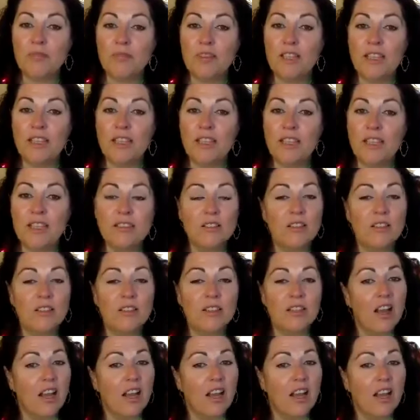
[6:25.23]
these are
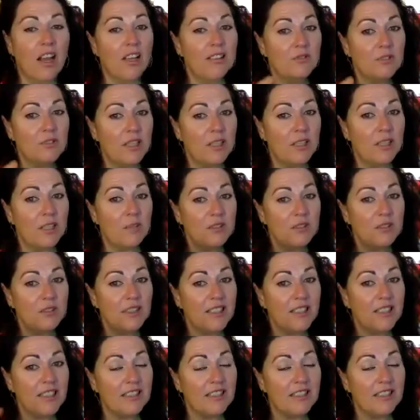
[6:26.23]
the kinds of tips
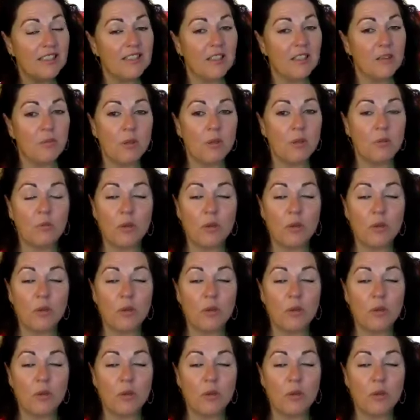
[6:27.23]
and things that we